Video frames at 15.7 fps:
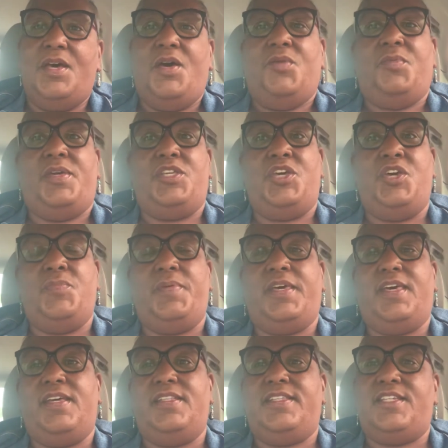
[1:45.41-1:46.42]
When you
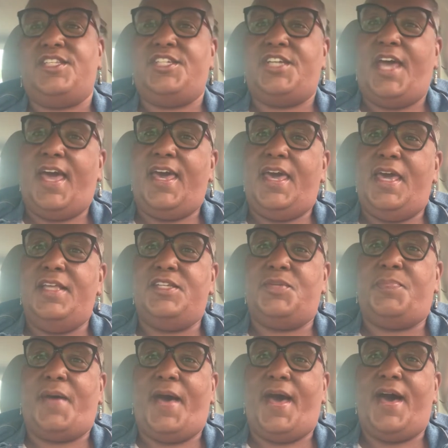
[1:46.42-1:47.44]
begin to change
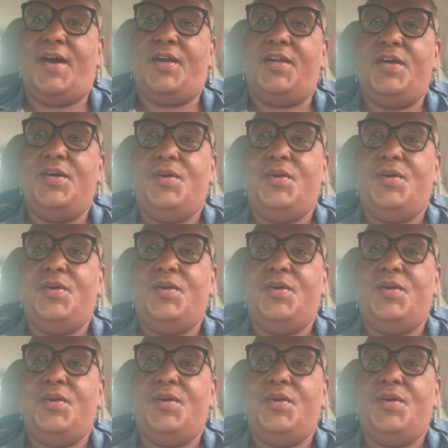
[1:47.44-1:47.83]
about